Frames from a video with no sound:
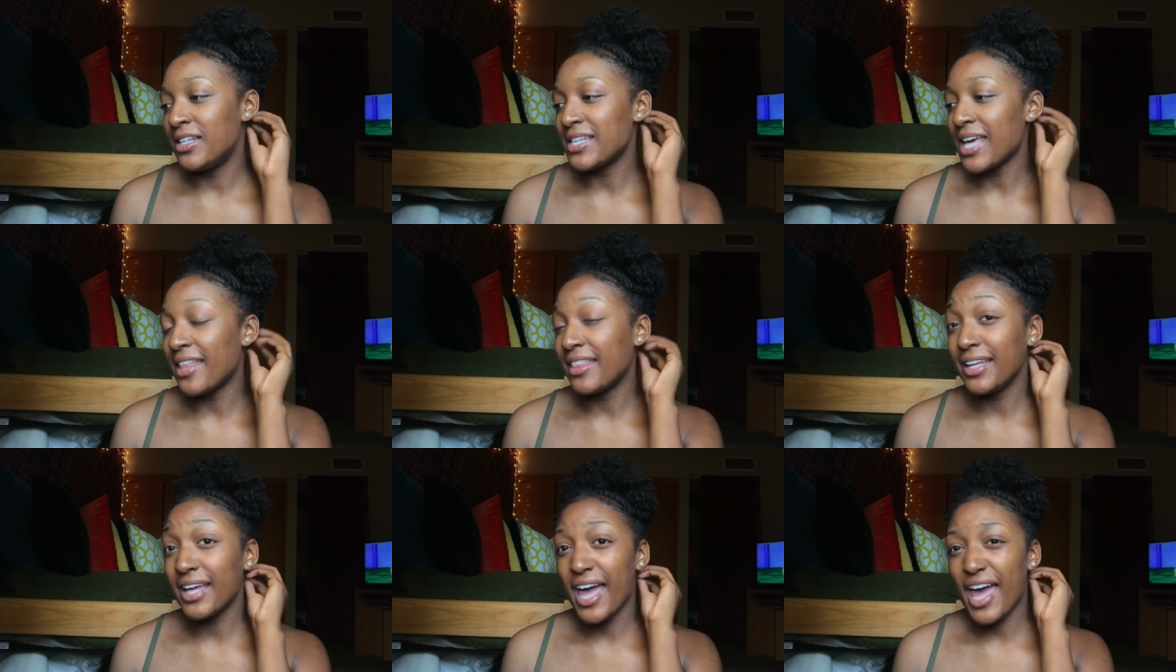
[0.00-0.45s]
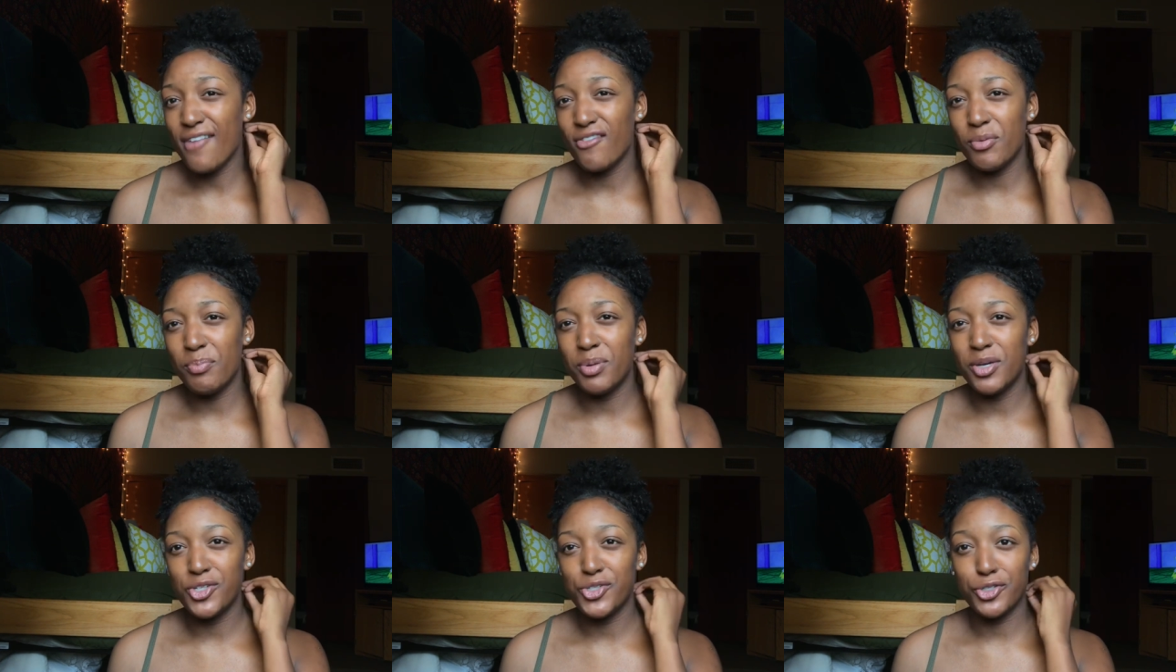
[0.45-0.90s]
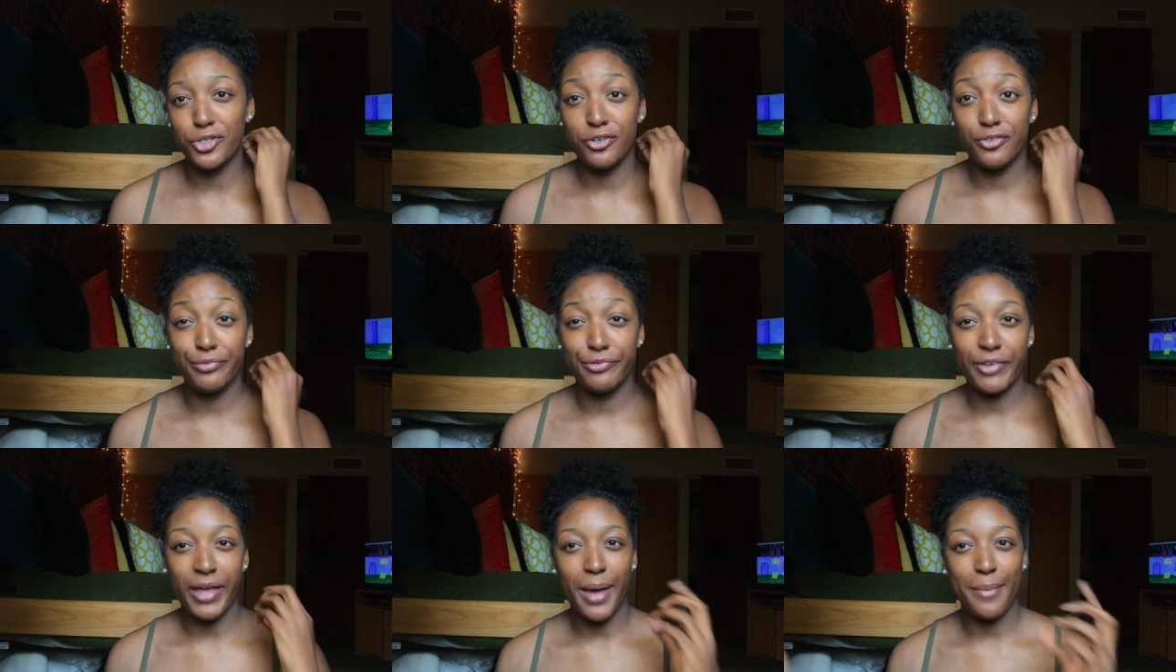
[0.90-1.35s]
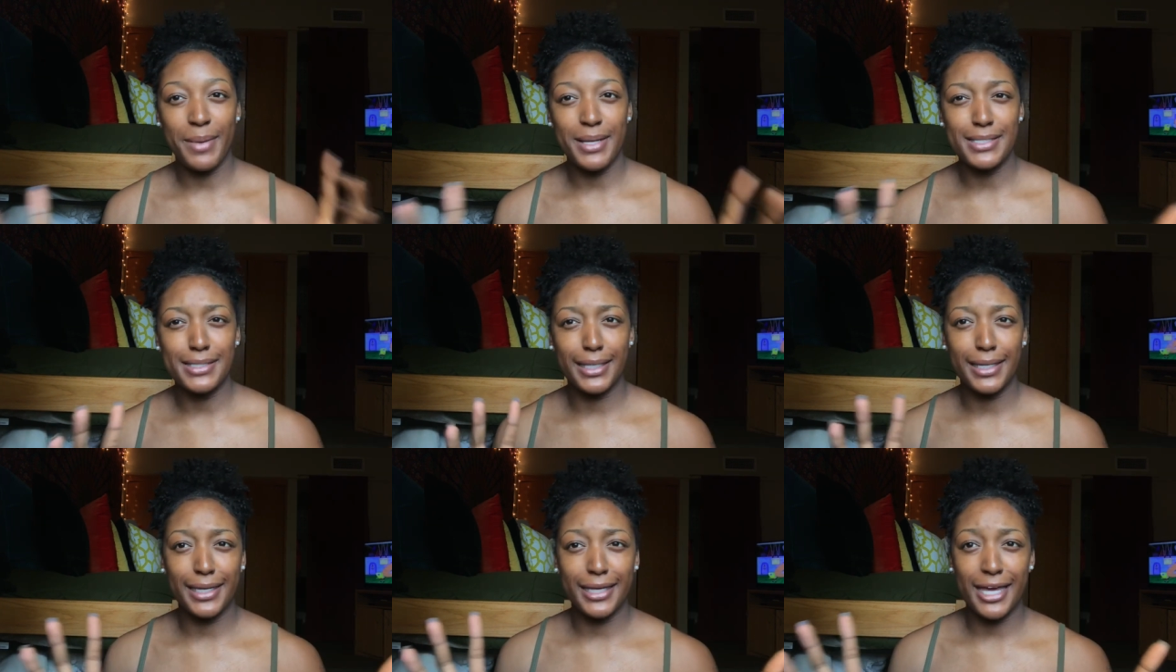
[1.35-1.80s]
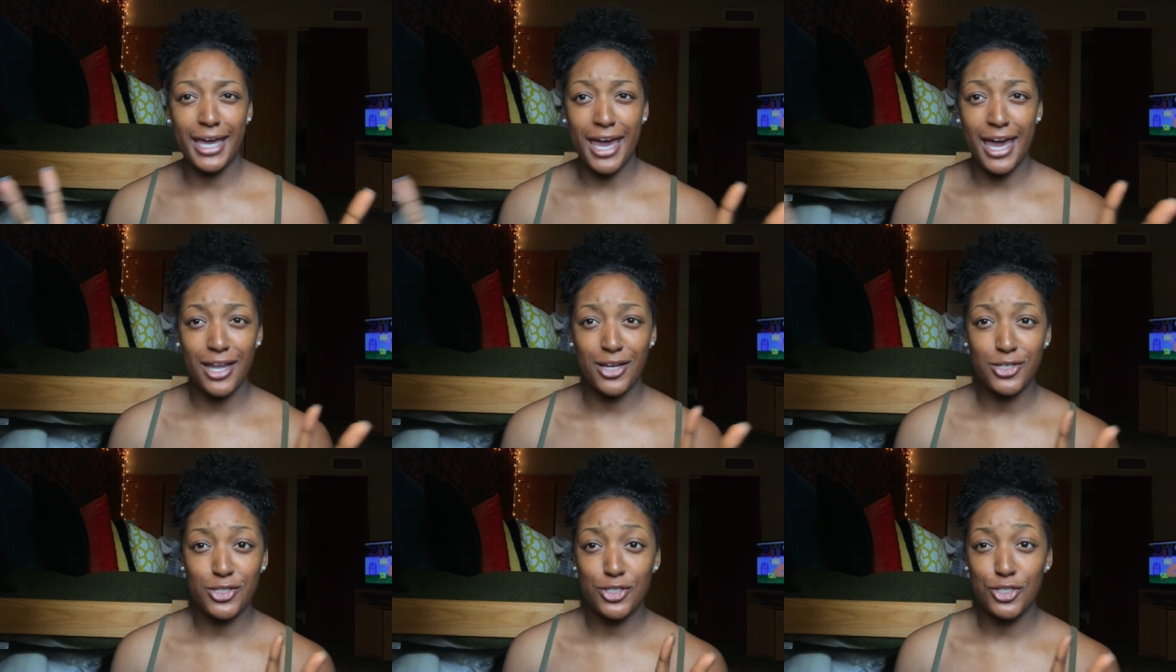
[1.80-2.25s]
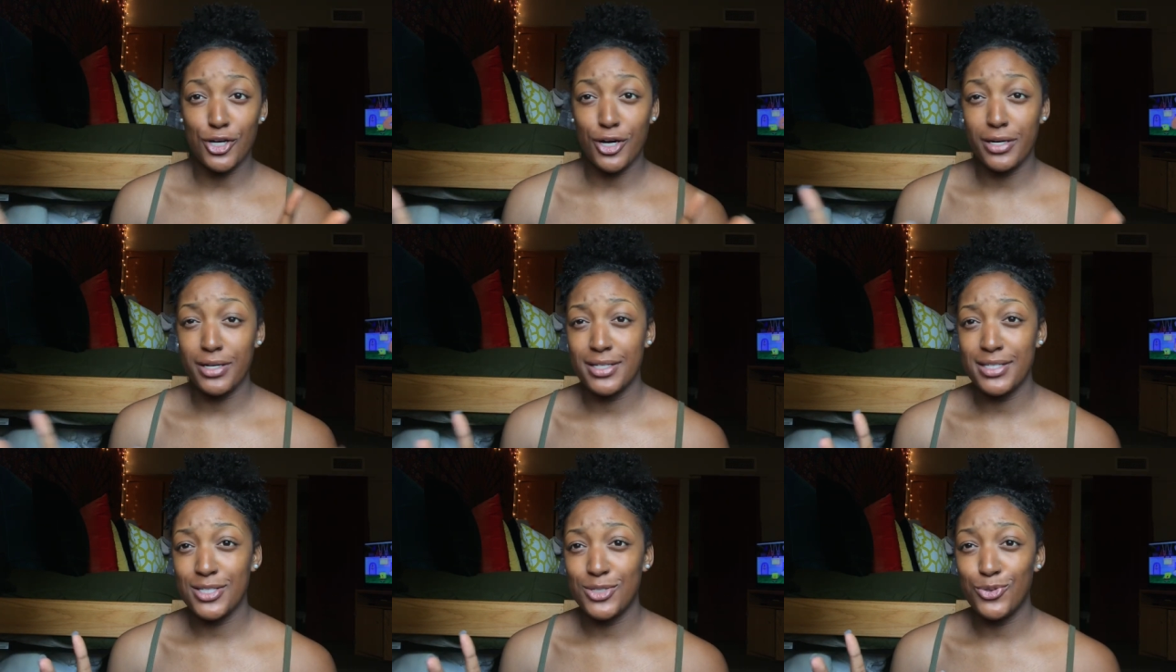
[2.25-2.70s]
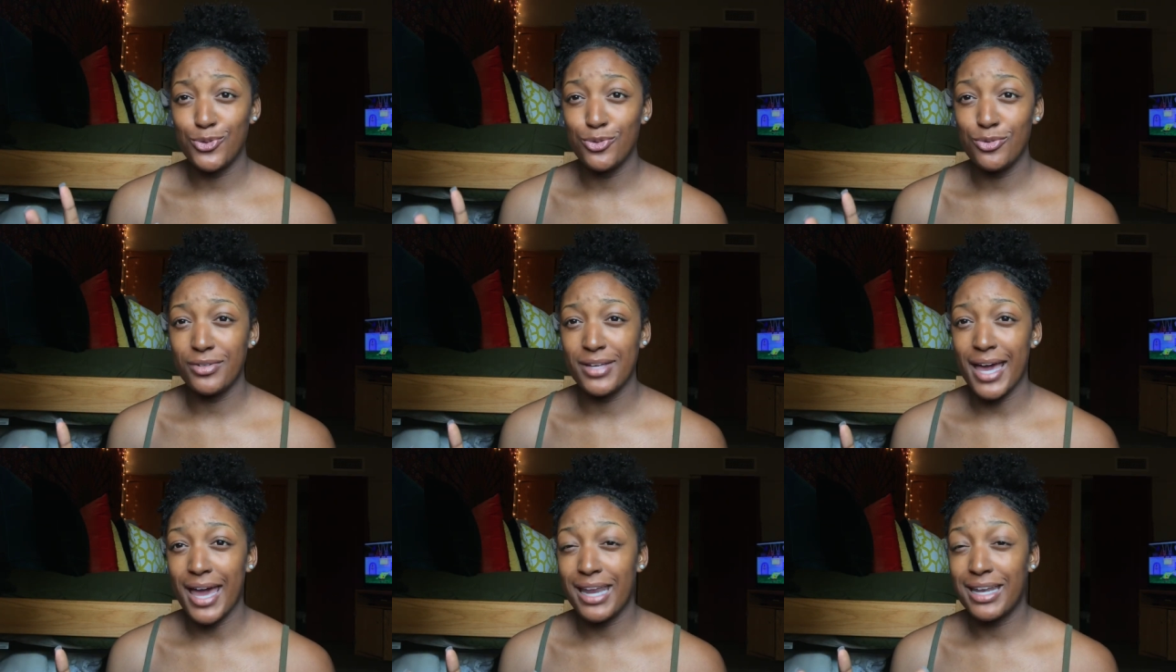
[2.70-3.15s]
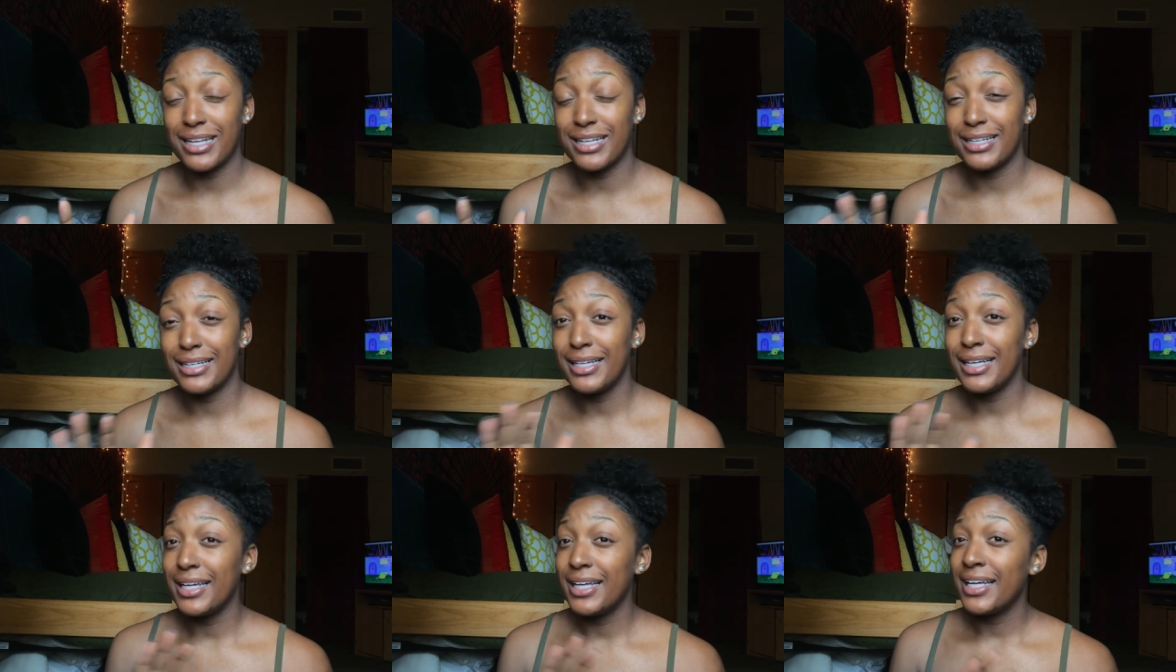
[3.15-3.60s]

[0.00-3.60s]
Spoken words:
I think I have a picture of how my skin kind of started to kind of